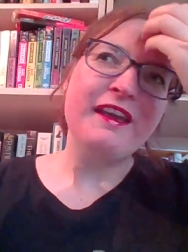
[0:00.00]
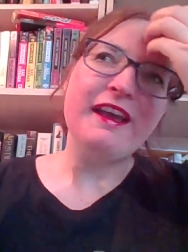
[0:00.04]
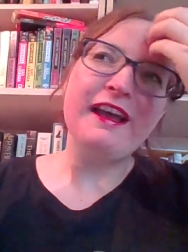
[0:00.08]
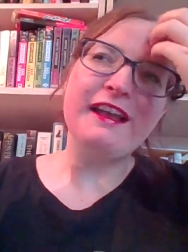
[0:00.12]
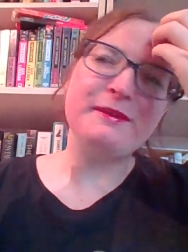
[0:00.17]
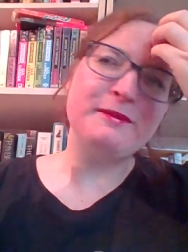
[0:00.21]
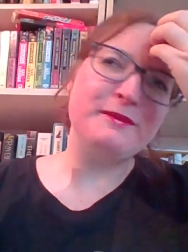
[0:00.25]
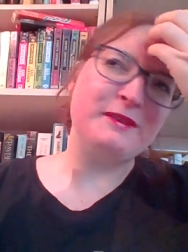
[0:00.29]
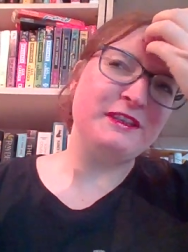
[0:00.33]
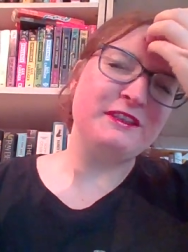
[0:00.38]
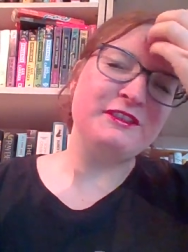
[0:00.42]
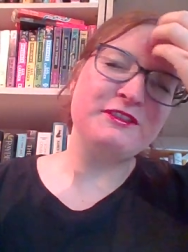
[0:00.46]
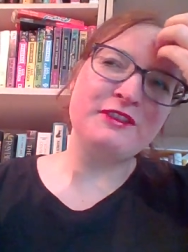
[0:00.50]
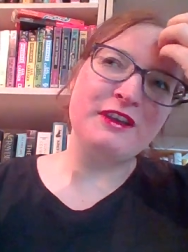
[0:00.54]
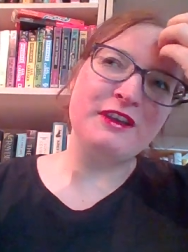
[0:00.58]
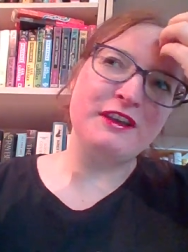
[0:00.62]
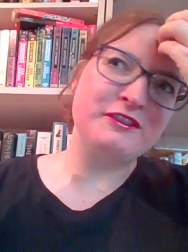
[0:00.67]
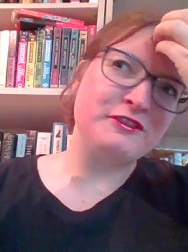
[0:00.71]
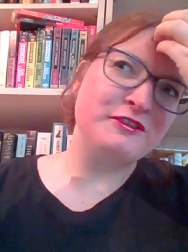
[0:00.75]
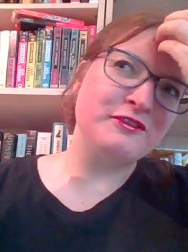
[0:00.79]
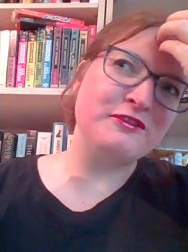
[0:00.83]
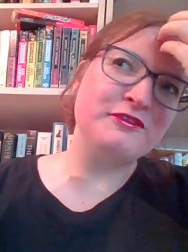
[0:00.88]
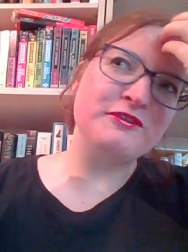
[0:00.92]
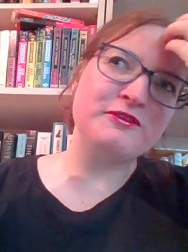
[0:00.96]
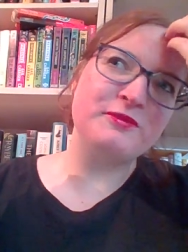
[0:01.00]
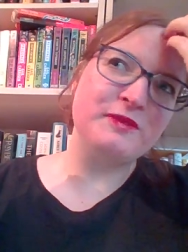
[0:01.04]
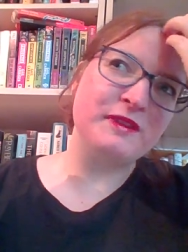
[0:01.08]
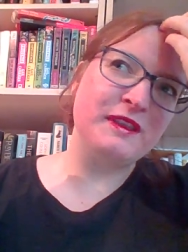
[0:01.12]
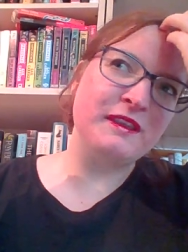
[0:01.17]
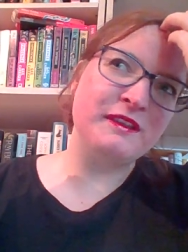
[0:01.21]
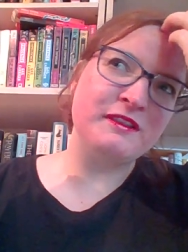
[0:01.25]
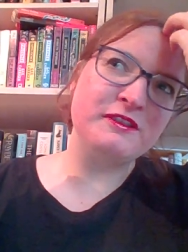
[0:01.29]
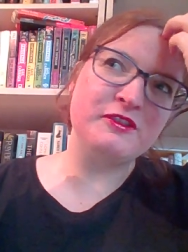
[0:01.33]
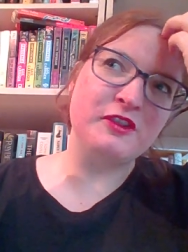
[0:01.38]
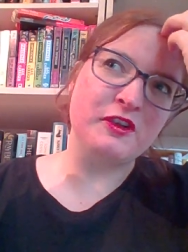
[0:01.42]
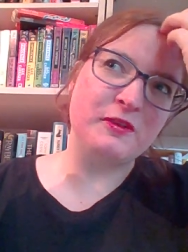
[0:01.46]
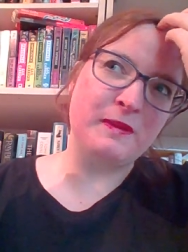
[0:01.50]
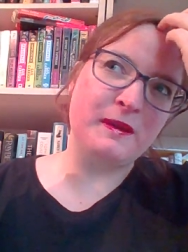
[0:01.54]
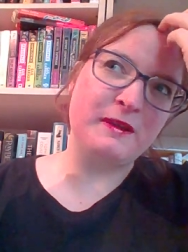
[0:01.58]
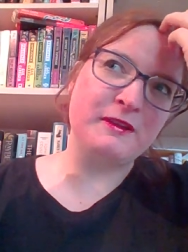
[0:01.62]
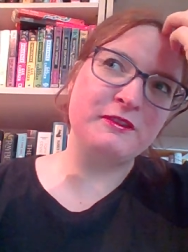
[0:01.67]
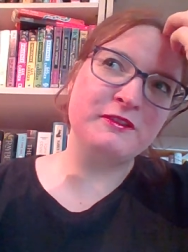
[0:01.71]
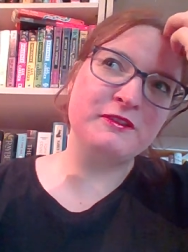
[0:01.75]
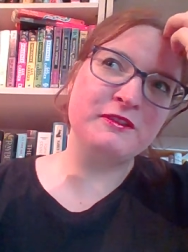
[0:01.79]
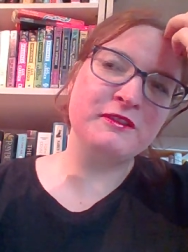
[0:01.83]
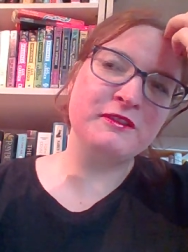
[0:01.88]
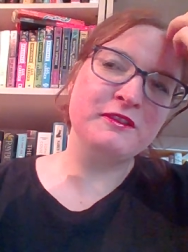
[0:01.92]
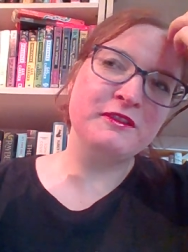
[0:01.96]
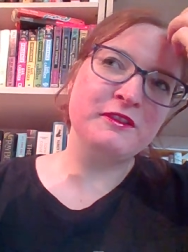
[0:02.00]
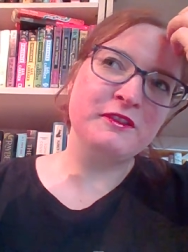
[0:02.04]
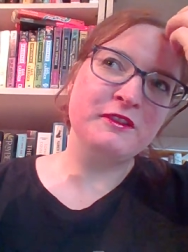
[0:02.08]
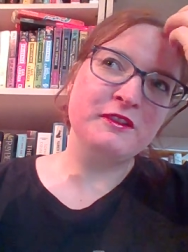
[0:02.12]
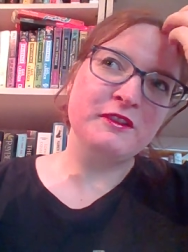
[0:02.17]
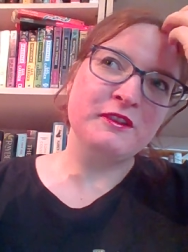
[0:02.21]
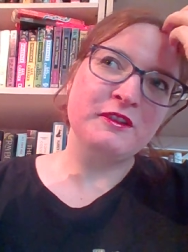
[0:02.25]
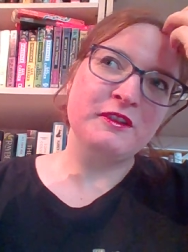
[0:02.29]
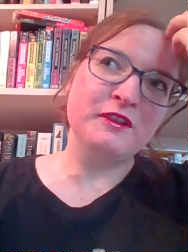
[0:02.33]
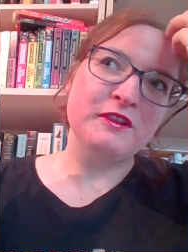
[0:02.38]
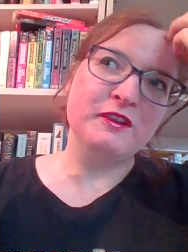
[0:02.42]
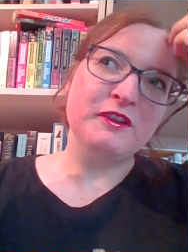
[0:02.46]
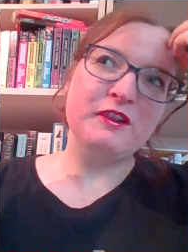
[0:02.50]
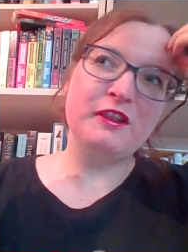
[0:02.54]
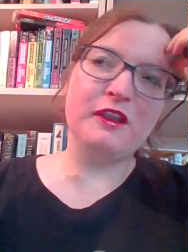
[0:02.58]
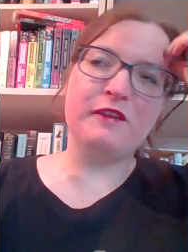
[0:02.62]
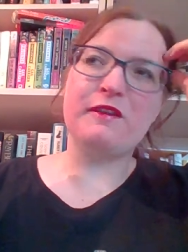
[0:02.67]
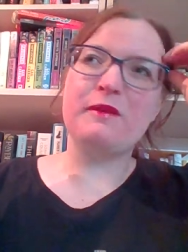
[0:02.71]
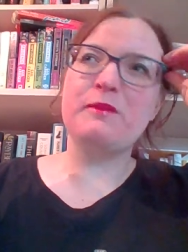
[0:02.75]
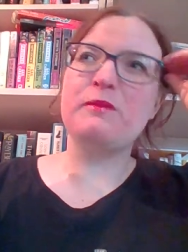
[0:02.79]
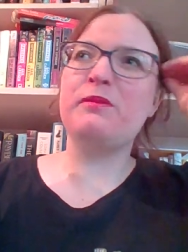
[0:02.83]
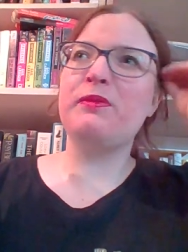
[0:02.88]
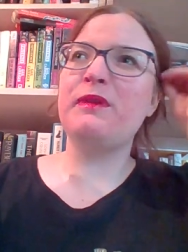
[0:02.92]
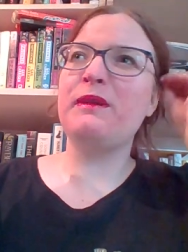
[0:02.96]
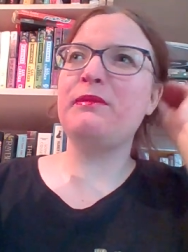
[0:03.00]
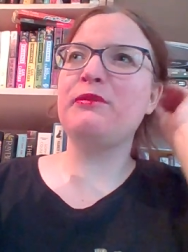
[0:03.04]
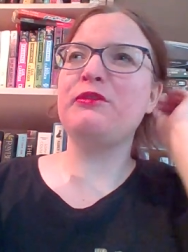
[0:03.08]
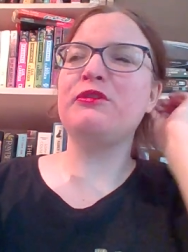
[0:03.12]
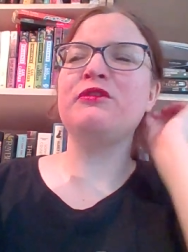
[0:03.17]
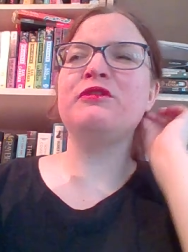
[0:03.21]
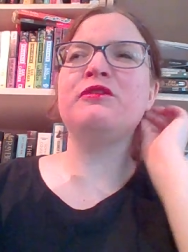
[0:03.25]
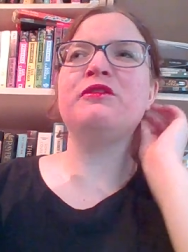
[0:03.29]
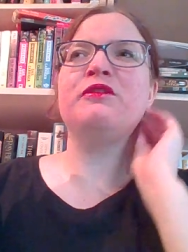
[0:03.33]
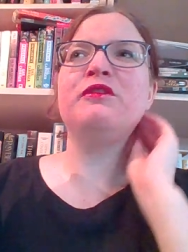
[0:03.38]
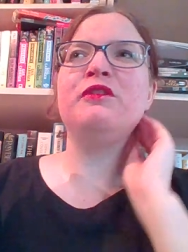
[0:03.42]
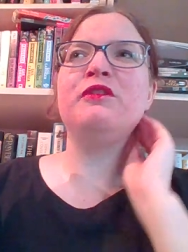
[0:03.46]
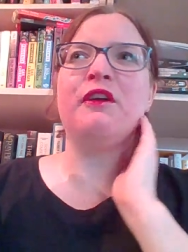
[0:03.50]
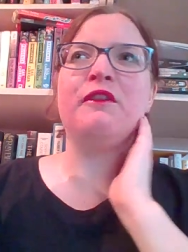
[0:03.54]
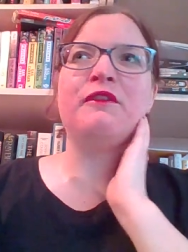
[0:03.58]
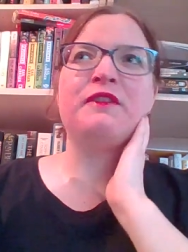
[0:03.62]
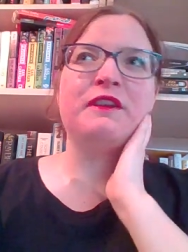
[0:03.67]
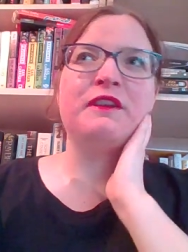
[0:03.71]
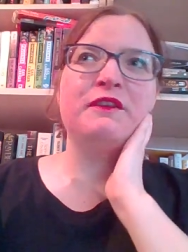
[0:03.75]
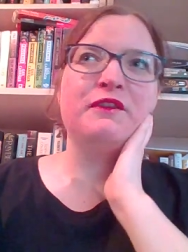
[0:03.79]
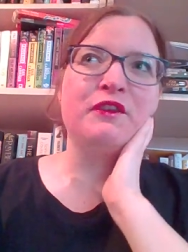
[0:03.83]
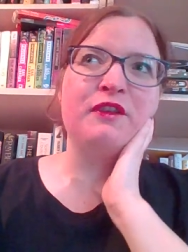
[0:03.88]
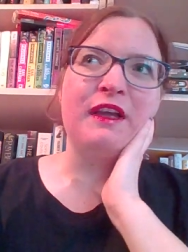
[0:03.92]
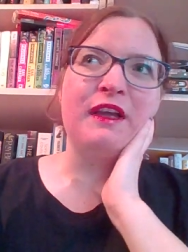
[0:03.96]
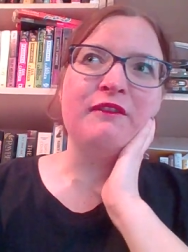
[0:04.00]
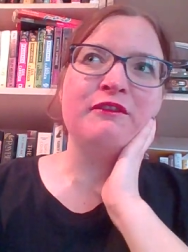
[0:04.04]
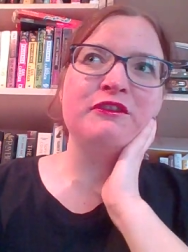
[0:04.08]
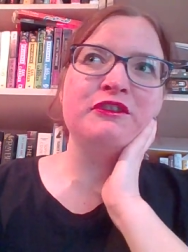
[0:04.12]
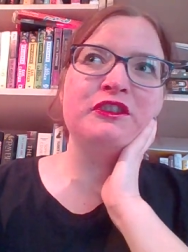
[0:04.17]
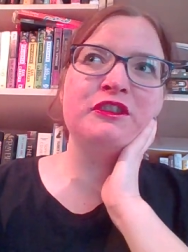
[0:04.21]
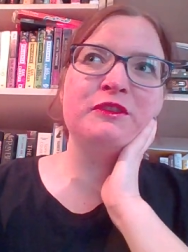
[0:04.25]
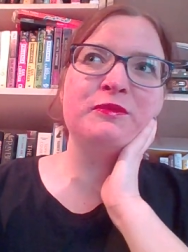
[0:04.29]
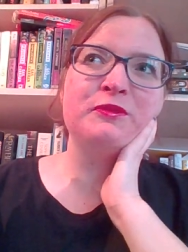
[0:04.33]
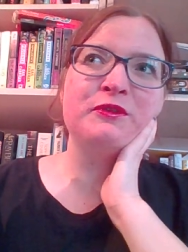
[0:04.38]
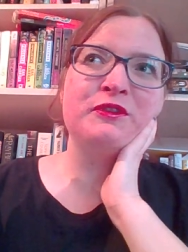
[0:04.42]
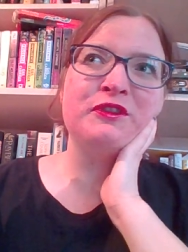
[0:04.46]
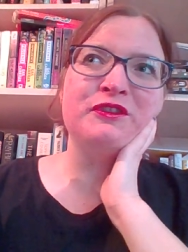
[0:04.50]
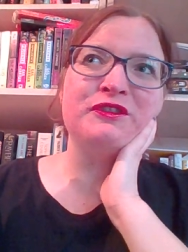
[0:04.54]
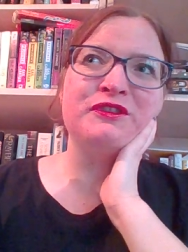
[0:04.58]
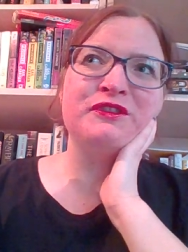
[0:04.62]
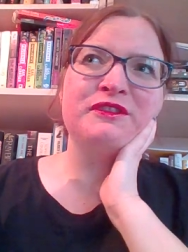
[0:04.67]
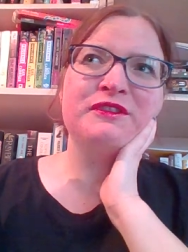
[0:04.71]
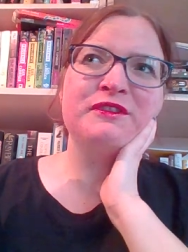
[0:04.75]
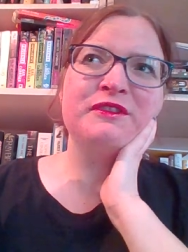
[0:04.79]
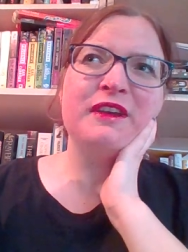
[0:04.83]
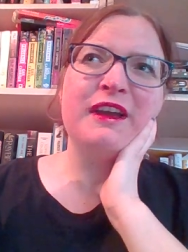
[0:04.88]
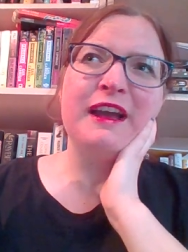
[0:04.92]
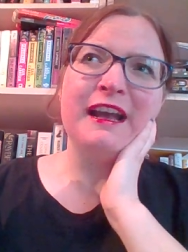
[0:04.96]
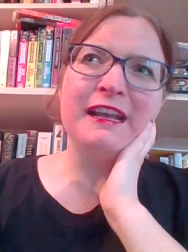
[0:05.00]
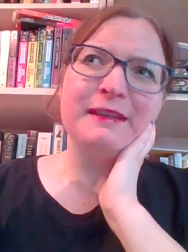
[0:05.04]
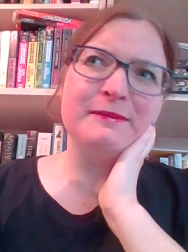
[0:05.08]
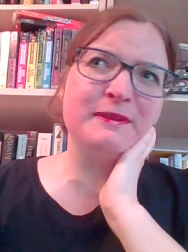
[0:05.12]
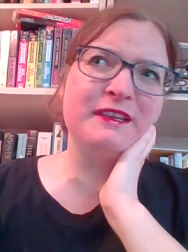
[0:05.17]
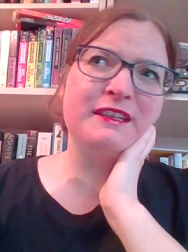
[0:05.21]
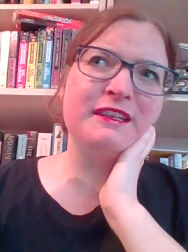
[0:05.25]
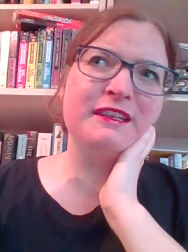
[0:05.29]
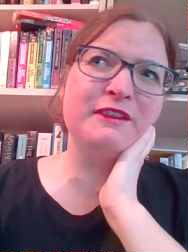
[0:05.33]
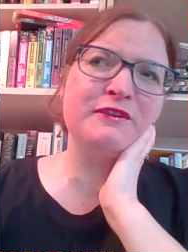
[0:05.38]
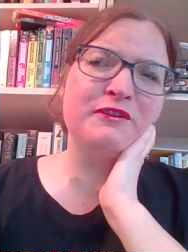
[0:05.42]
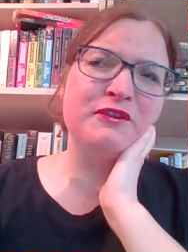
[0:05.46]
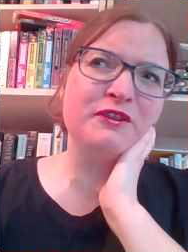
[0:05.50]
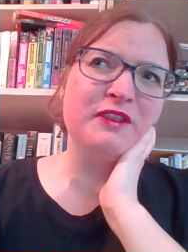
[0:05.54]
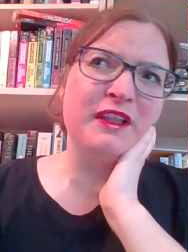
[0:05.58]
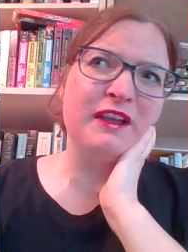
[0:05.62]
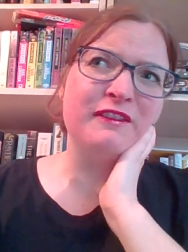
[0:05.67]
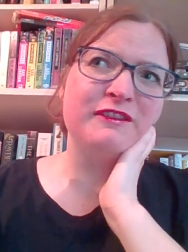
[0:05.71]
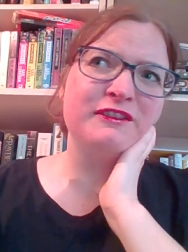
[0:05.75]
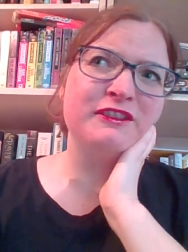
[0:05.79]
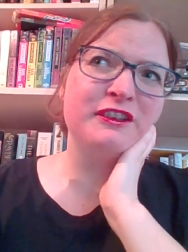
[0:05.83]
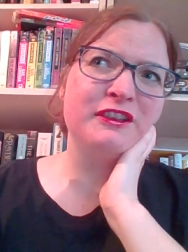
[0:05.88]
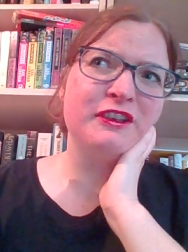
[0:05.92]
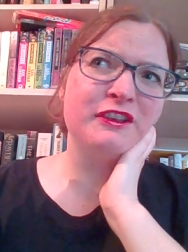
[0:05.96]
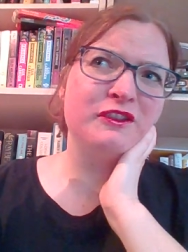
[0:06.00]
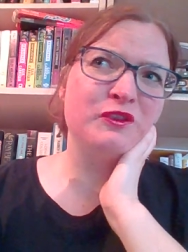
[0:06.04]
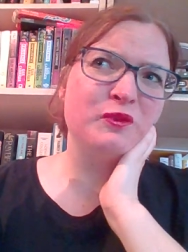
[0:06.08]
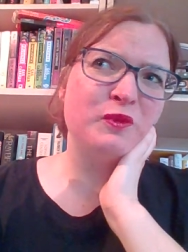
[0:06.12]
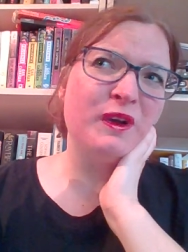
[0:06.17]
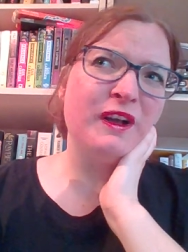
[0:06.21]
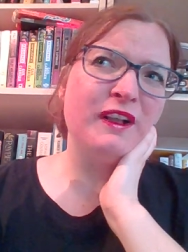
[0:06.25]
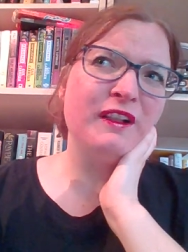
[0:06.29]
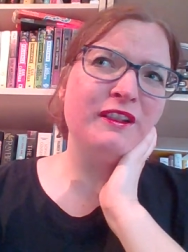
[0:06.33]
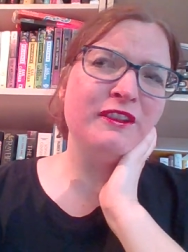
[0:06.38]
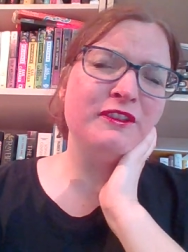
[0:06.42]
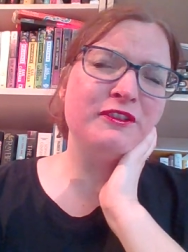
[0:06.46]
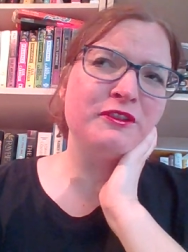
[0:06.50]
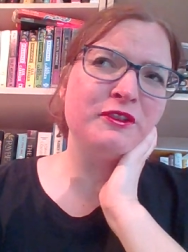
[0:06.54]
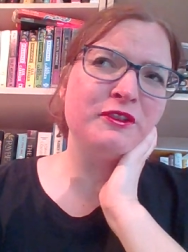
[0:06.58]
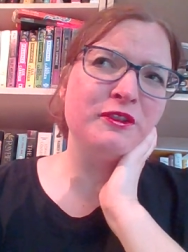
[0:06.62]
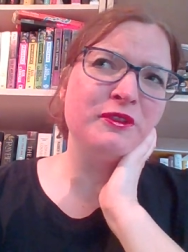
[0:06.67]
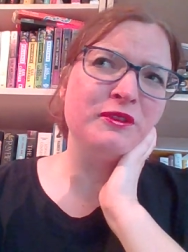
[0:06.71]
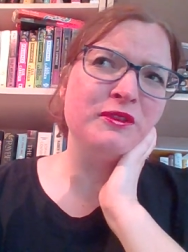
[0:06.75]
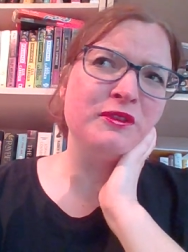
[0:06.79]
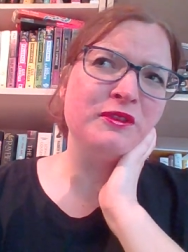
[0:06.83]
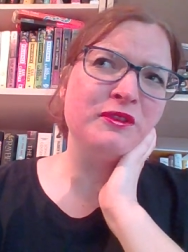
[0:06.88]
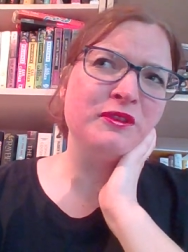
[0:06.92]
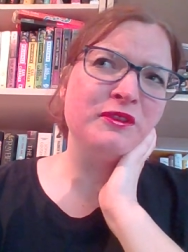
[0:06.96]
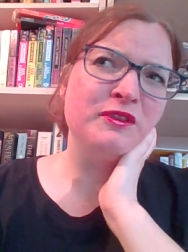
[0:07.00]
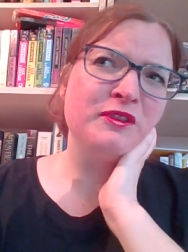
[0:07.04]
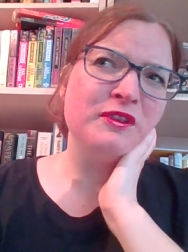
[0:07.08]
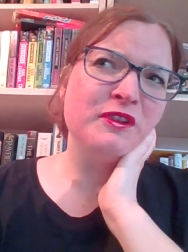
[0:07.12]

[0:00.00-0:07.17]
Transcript: as well, I shouldn't really talk about loving people who love different languages because I speak different languages as well. So,